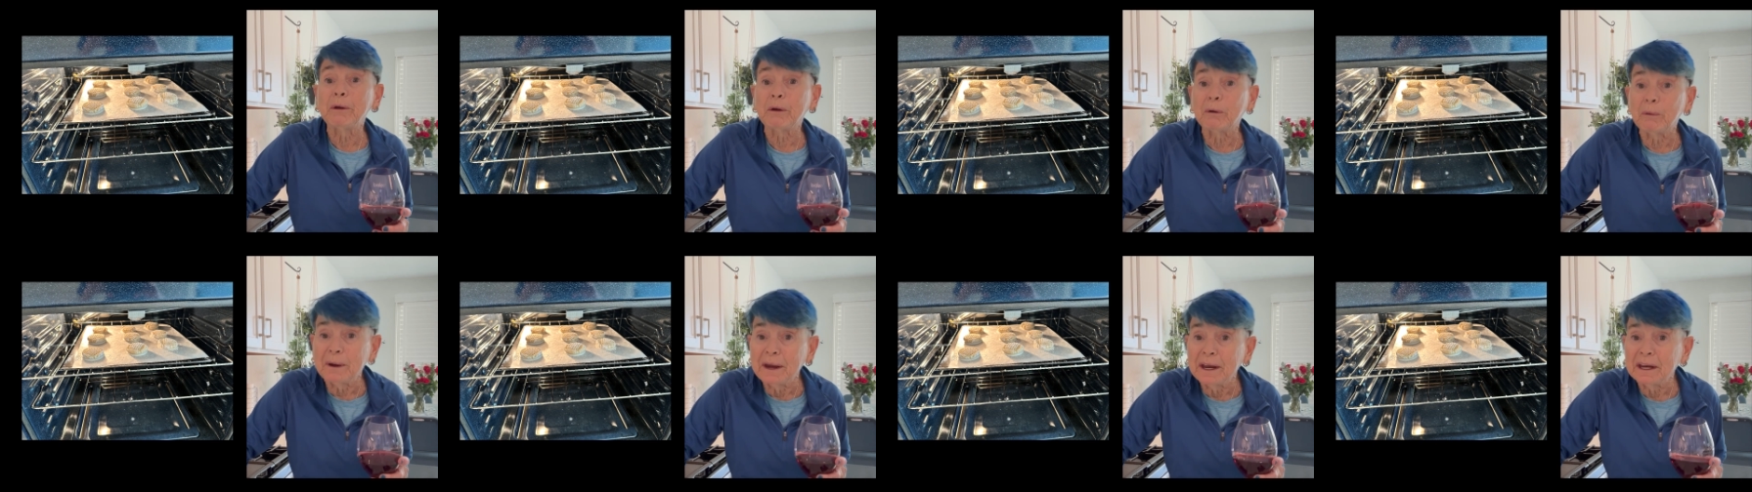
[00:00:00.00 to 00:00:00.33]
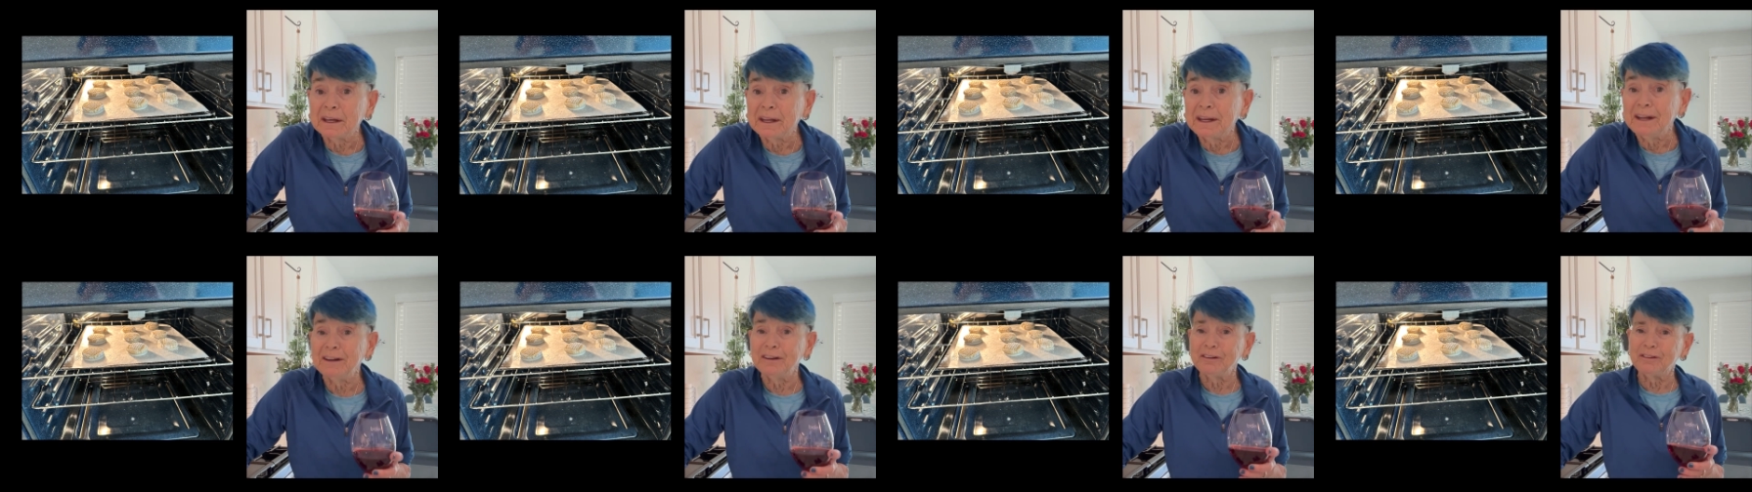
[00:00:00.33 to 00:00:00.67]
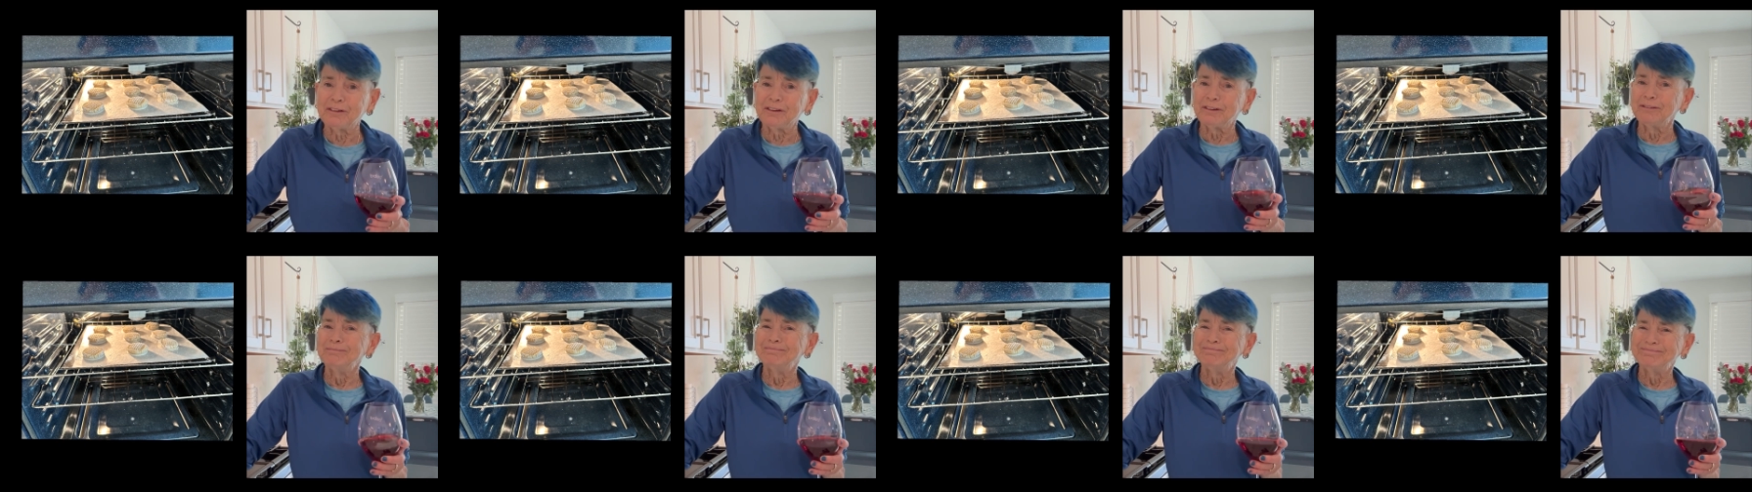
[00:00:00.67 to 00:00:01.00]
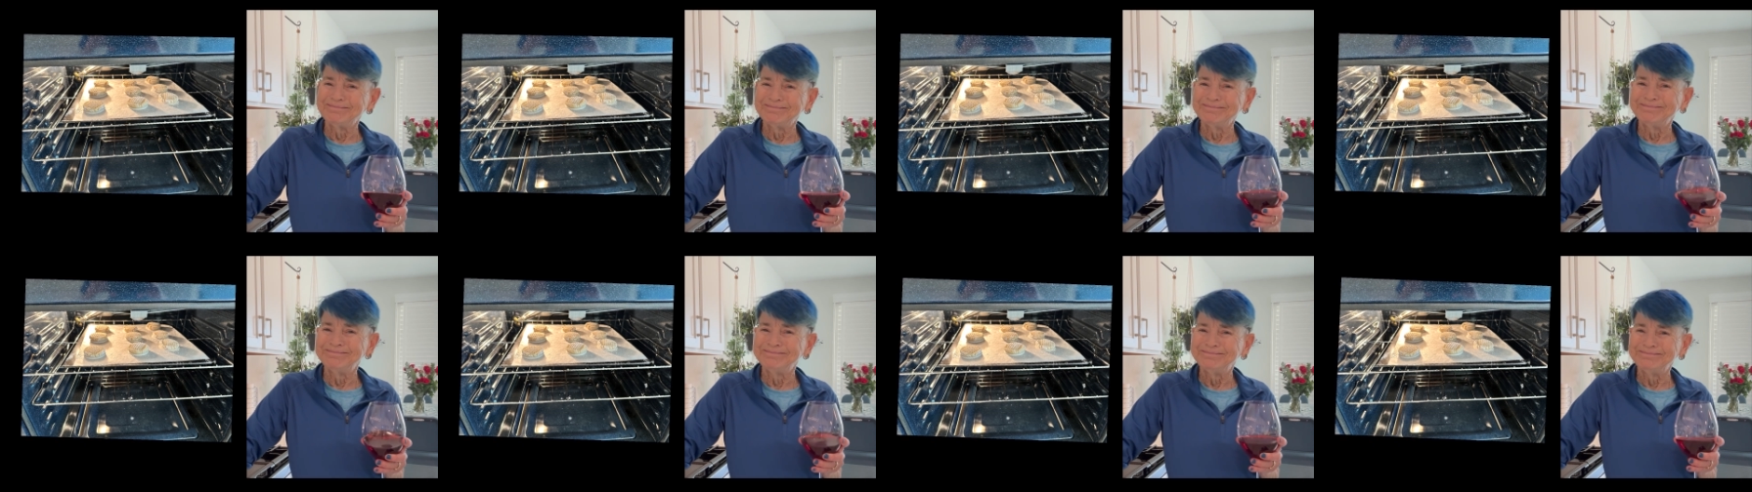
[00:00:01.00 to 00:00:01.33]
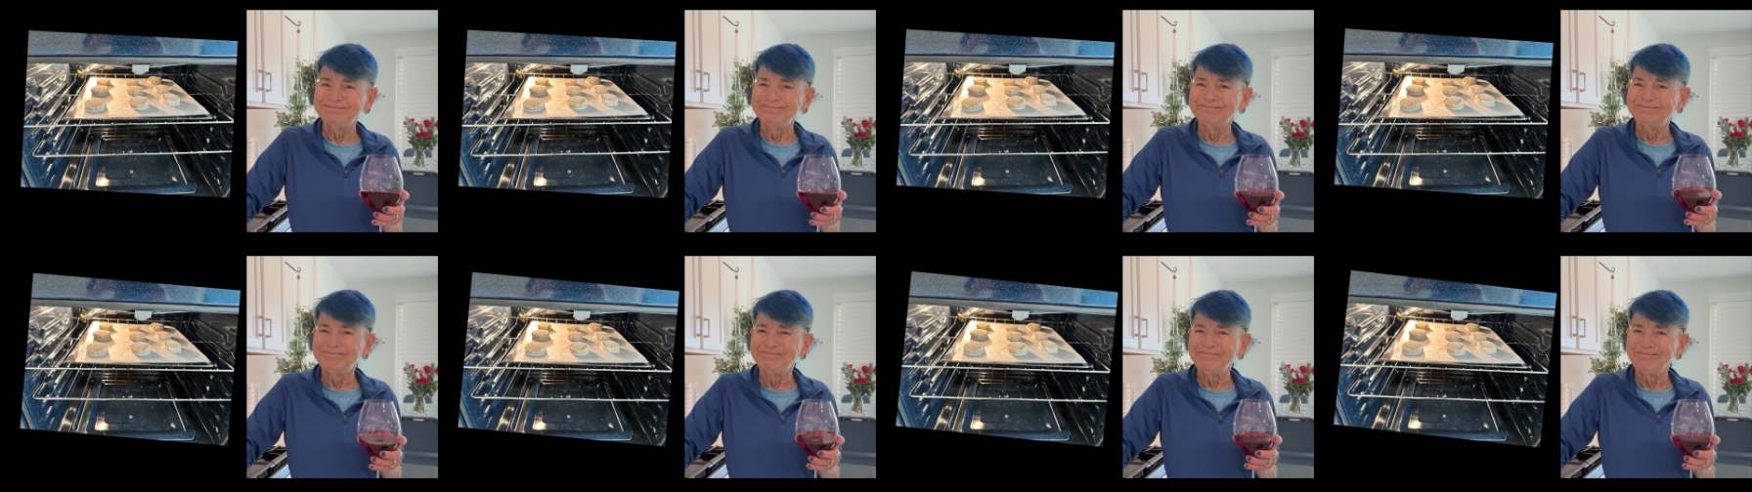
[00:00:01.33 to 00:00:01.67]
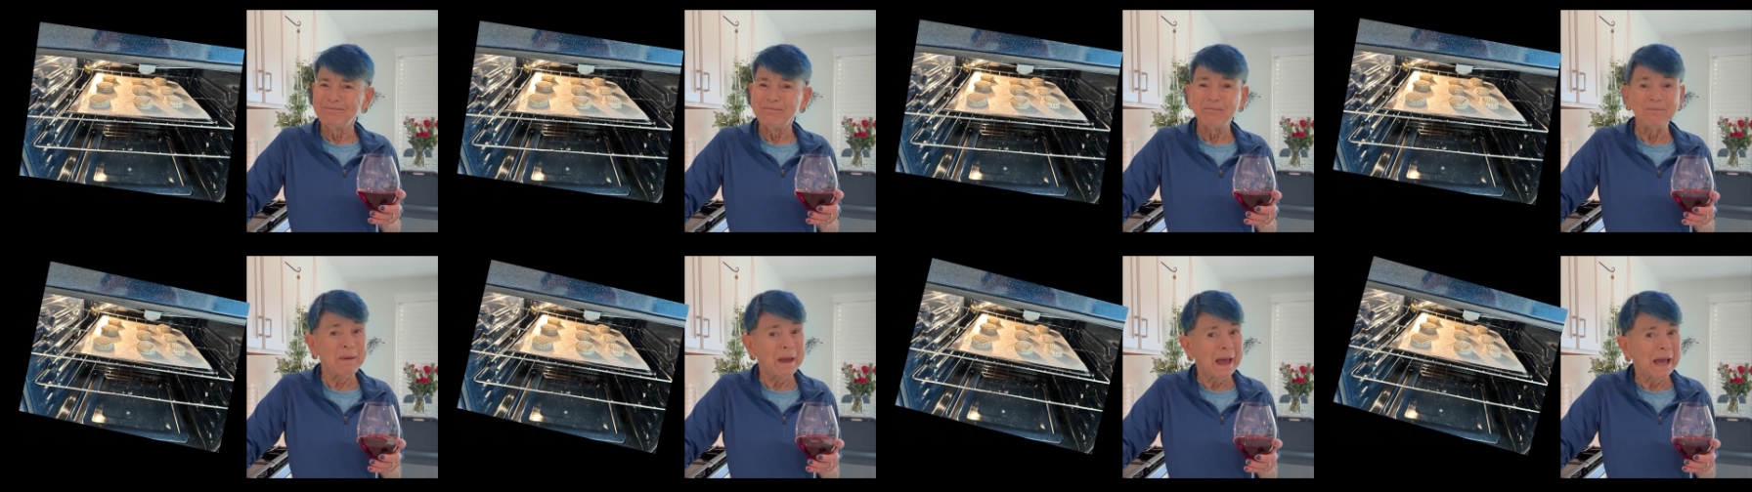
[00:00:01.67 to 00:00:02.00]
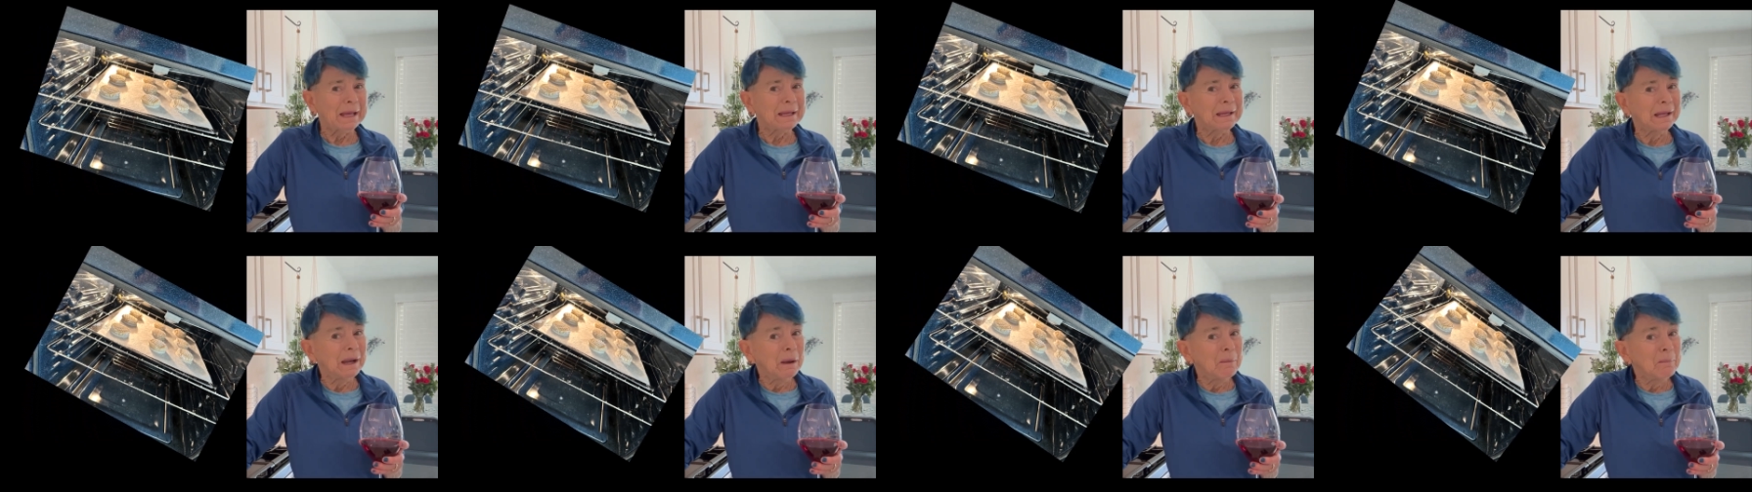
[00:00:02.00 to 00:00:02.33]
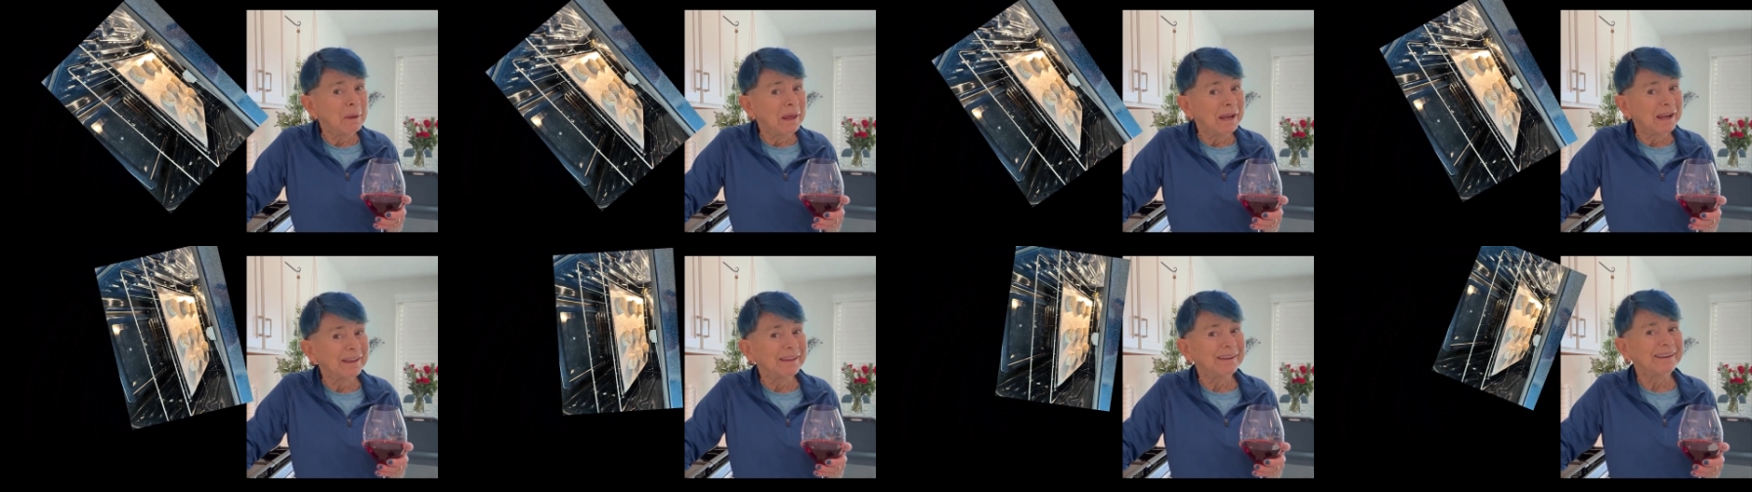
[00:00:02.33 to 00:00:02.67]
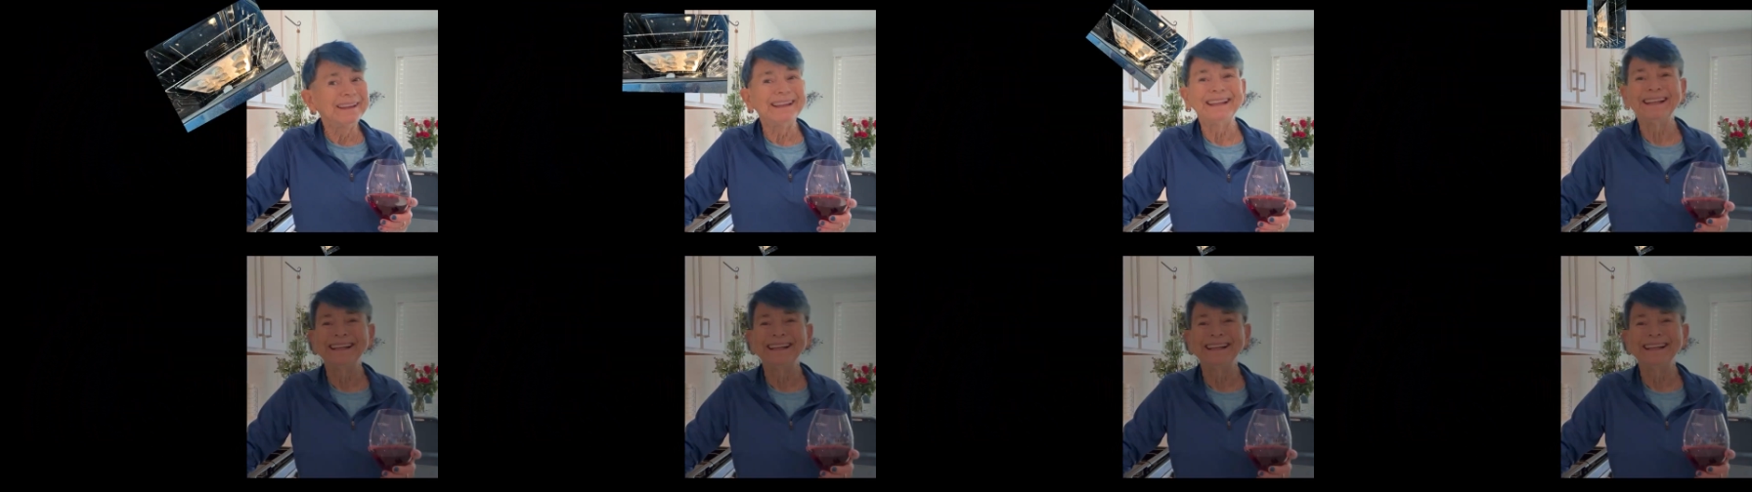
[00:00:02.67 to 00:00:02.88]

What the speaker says: grandkids. Back in a minute.